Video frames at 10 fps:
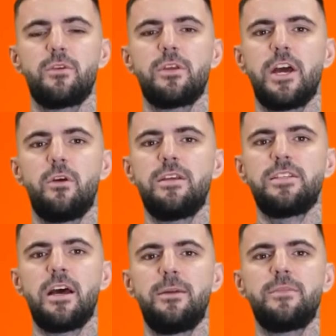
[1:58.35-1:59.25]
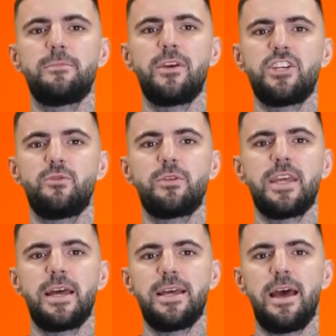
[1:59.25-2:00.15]
The only time the pressure would
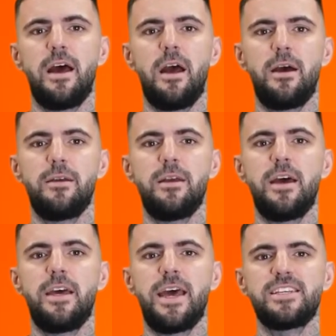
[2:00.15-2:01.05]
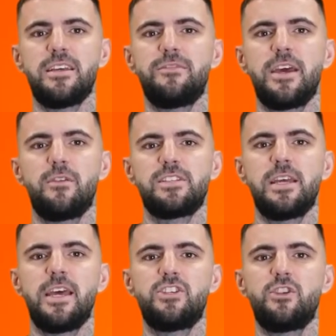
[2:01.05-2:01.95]
get that high is if there is
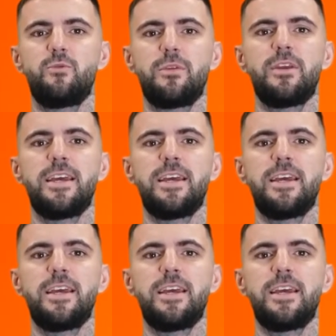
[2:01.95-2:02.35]
an issue with the